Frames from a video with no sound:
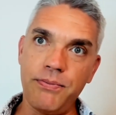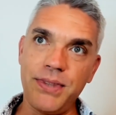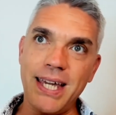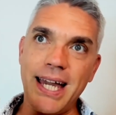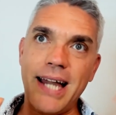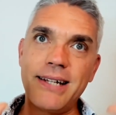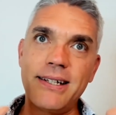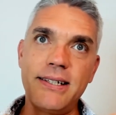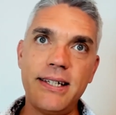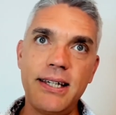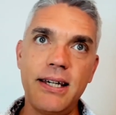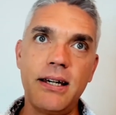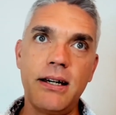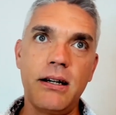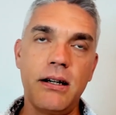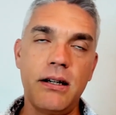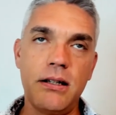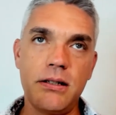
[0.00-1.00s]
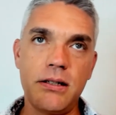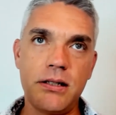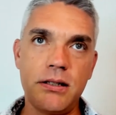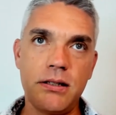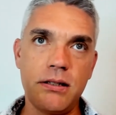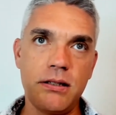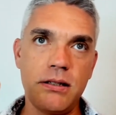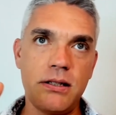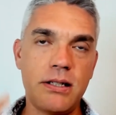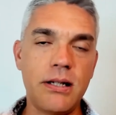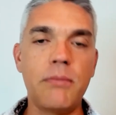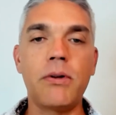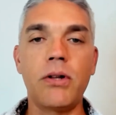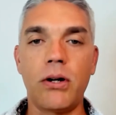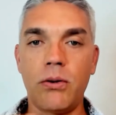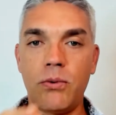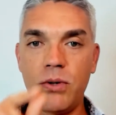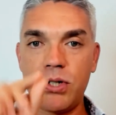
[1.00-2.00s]
the idea is
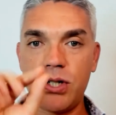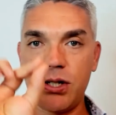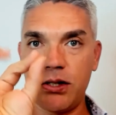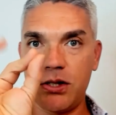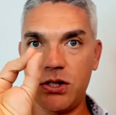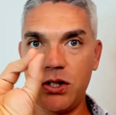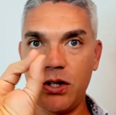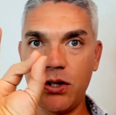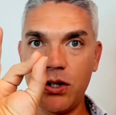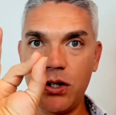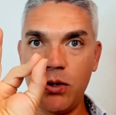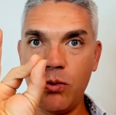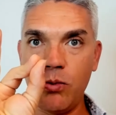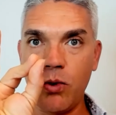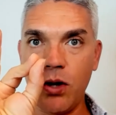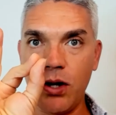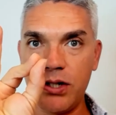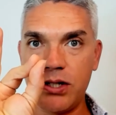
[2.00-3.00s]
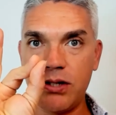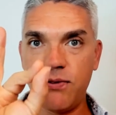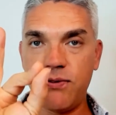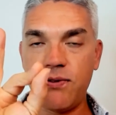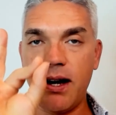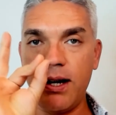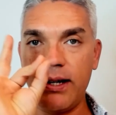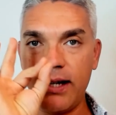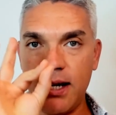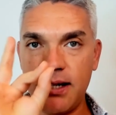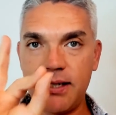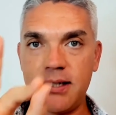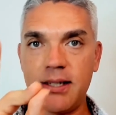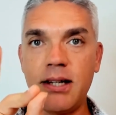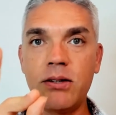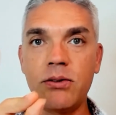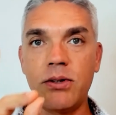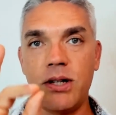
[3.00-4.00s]
similar, which is you want to find a
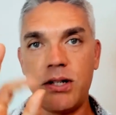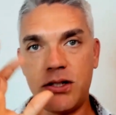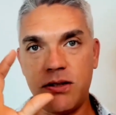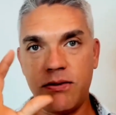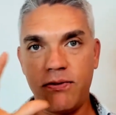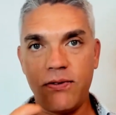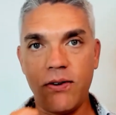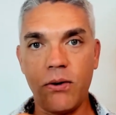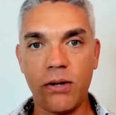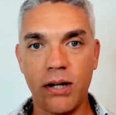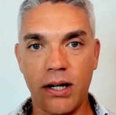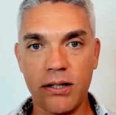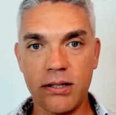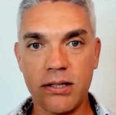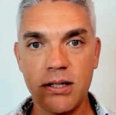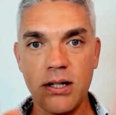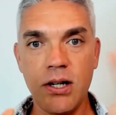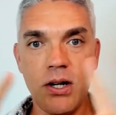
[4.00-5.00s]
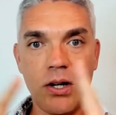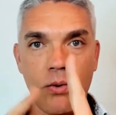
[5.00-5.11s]
singleness of focus,